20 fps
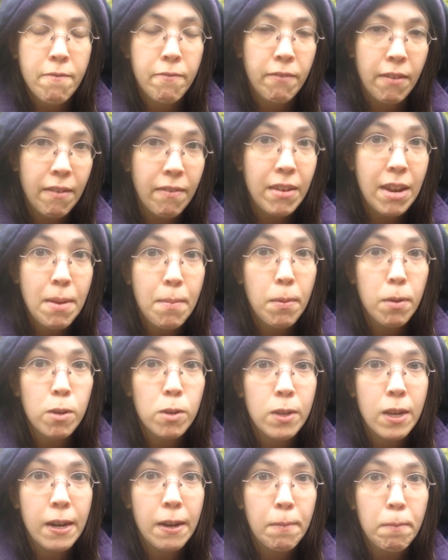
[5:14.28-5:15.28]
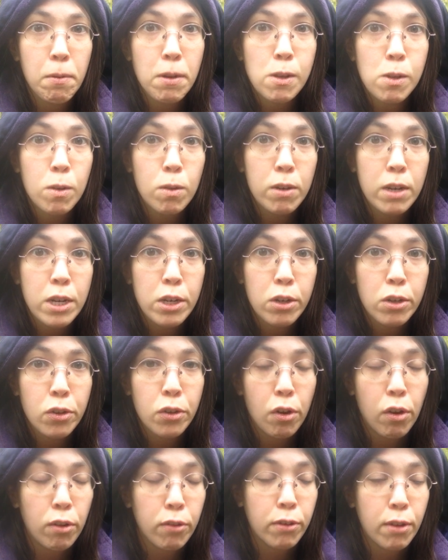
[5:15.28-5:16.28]
50% of preschool teachers
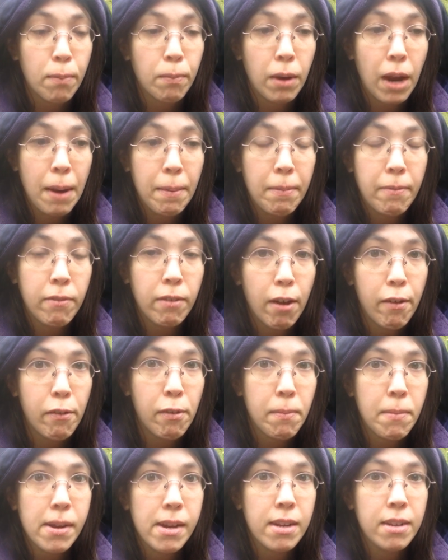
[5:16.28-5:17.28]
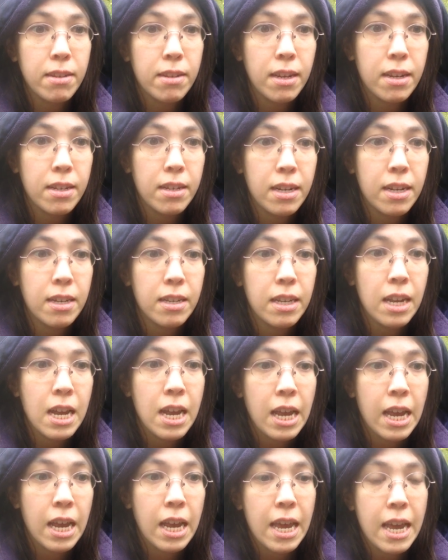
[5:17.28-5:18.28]
are on some type of government assistance
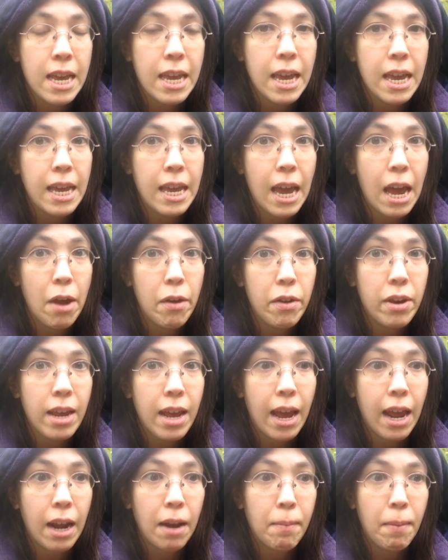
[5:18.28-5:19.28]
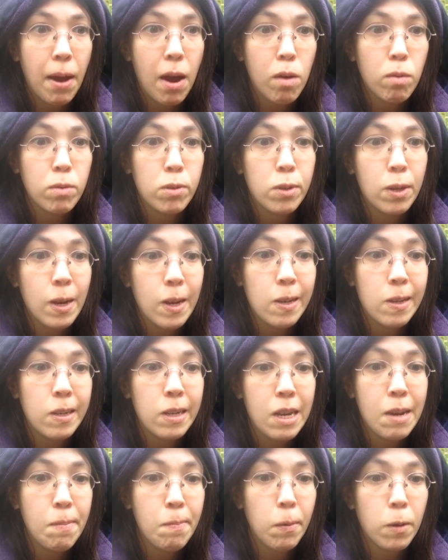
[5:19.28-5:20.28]
in King County, and about
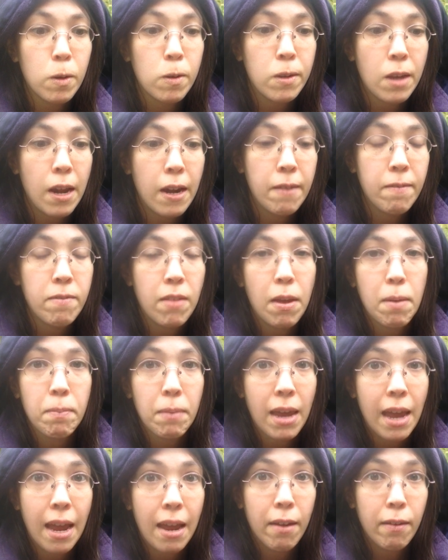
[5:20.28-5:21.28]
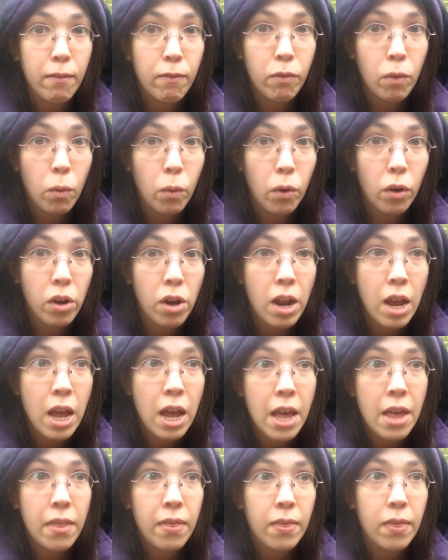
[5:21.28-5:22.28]
60% of them can't afford
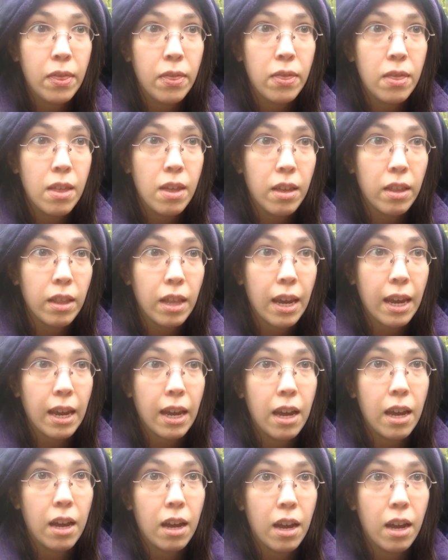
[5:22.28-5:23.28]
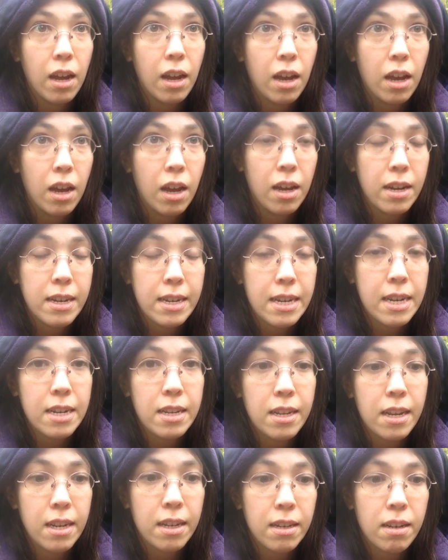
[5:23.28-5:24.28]
like a
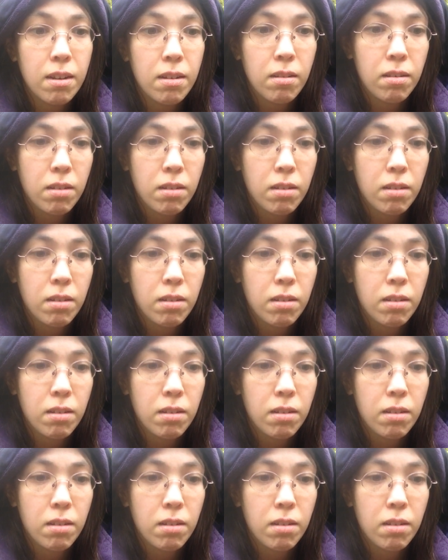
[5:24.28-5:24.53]
decent,